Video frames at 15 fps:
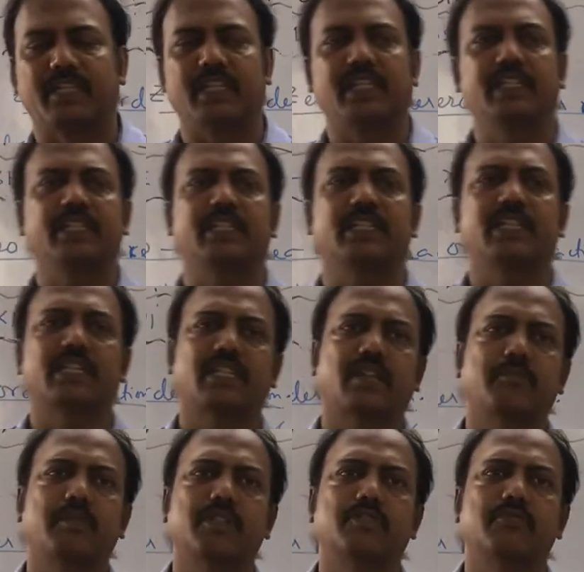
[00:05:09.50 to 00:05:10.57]

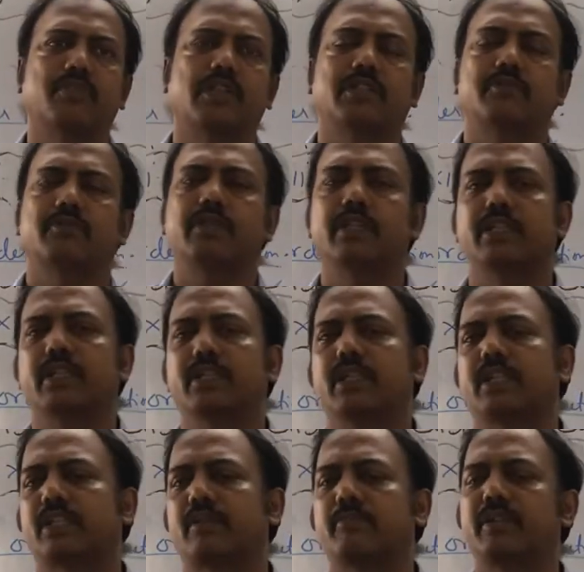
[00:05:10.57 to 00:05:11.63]
integration means what?
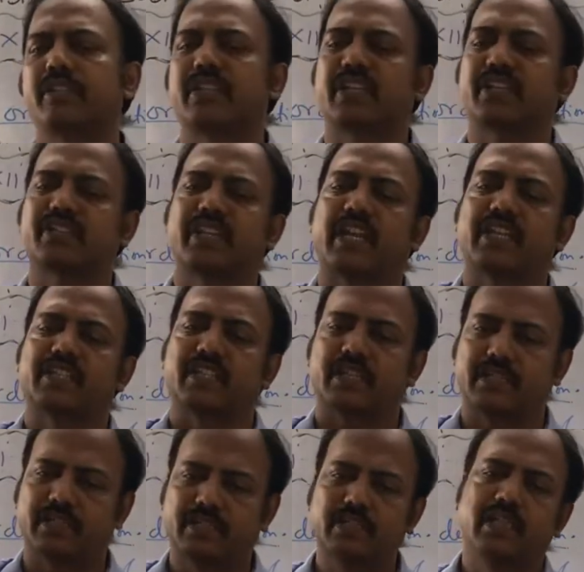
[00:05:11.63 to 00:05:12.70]
Integration means extension.
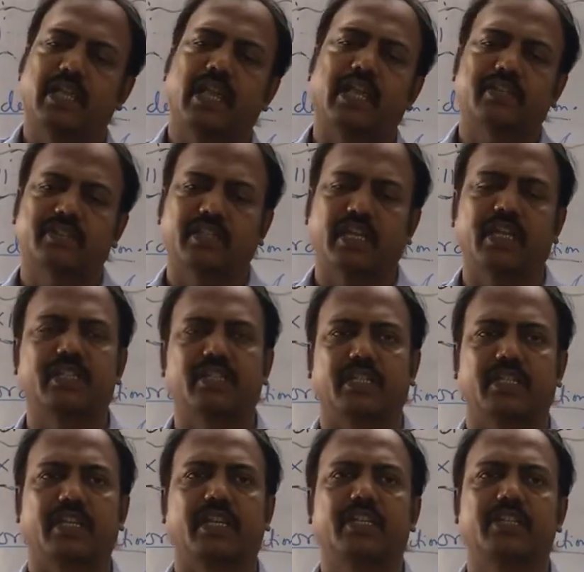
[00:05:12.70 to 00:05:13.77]
Extension.
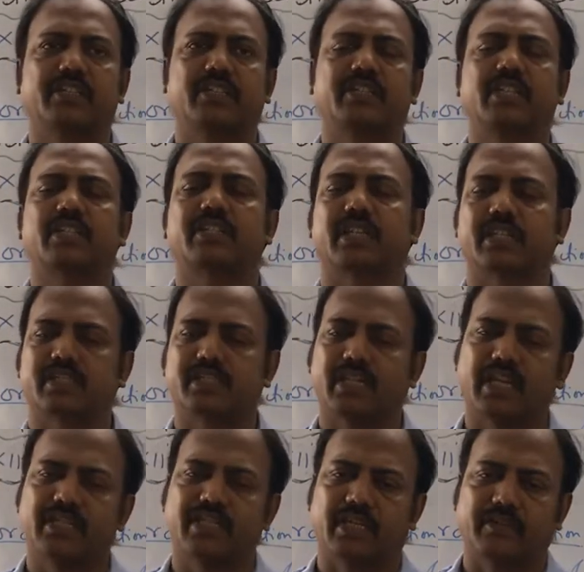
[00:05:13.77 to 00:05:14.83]
It's just
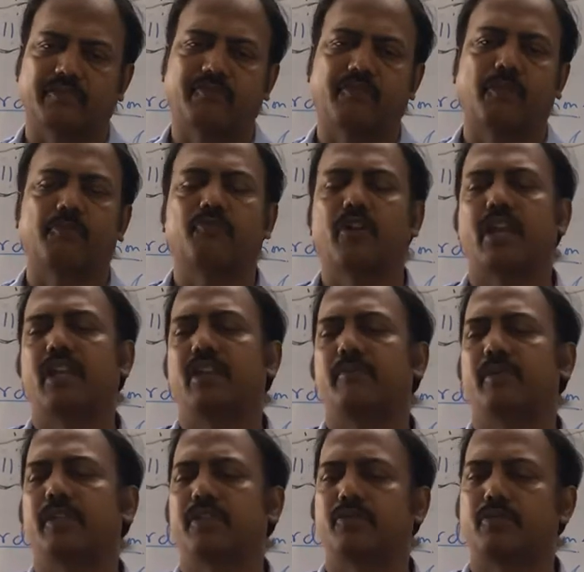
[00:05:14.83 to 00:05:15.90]
extension from one
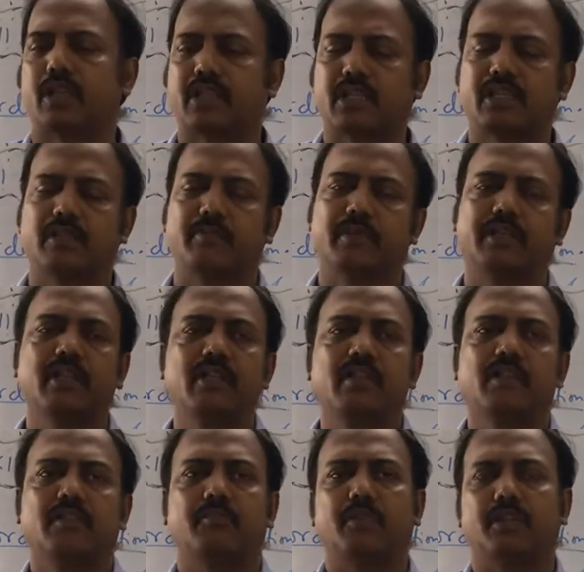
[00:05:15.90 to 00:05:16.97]
limit to other limit.
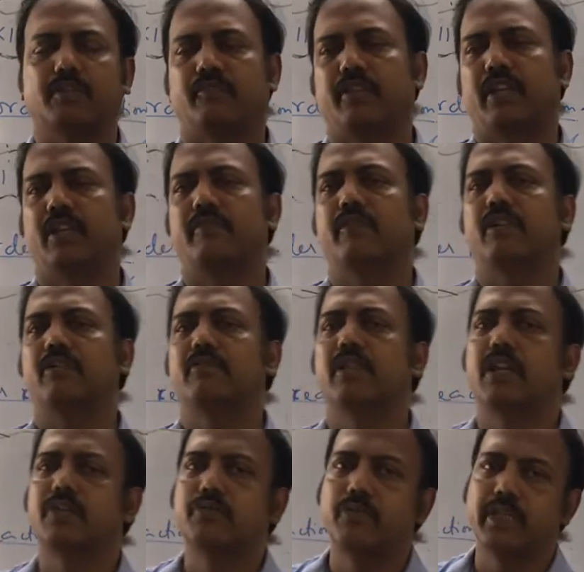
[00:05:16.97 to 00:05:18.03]
But whenever we
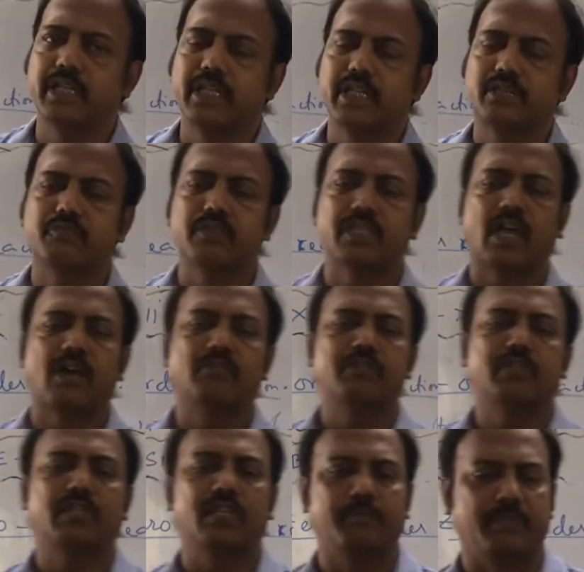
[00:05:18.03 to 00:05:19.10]
are doing it without
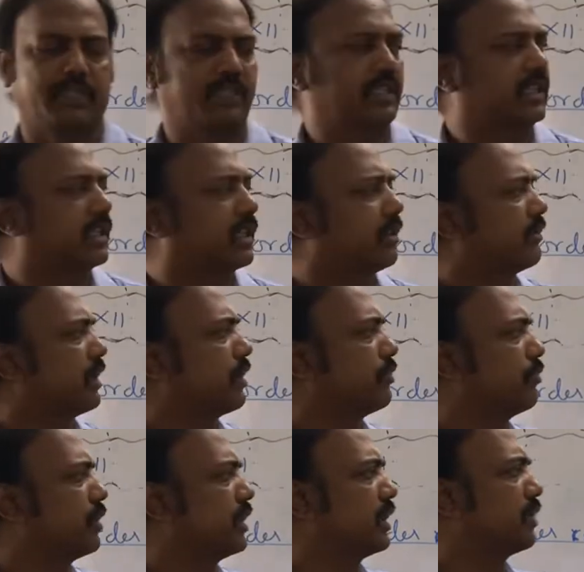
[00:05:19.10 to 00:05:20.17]
limit, here we are
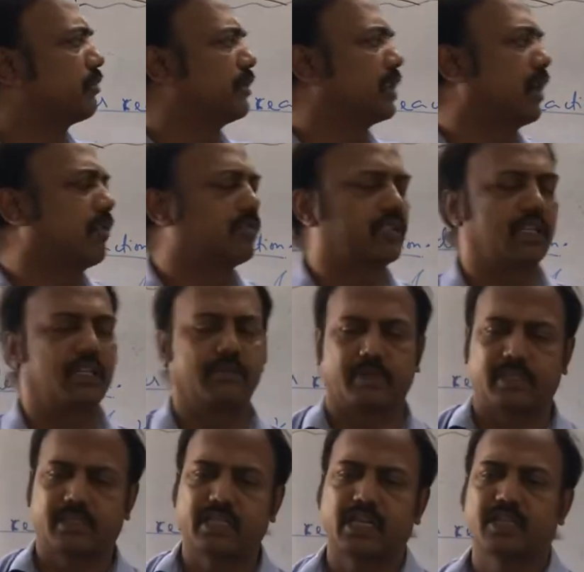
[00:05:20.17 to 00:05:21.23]
doing it without
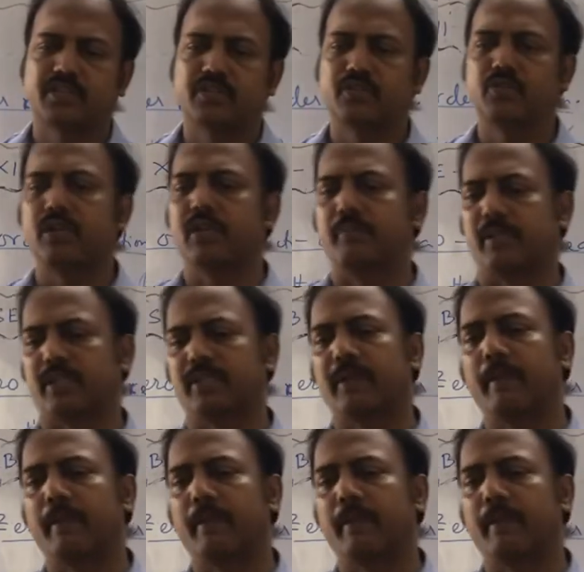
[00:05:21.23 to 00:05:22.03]
limit, there is no limit,